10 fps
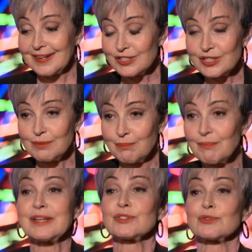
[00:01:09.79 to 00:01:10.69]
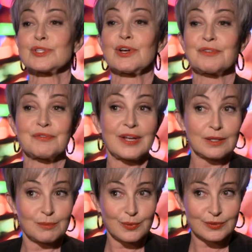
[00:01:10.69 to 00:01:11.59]
she makes herself
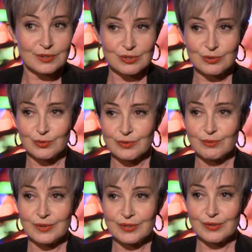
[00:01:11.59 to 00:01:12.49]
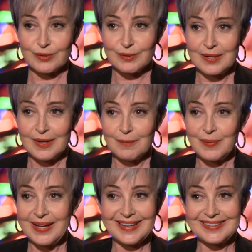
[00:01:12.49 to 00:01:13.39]
available to children with her
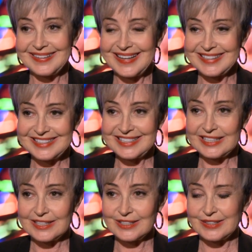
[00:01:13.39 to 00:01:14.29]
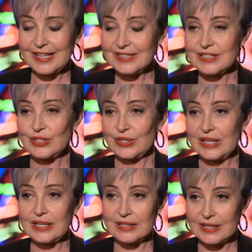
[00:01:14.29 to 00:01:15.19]
band, and that's their
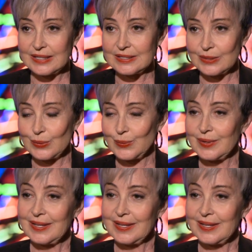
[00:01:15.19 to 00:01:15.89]
gig they do.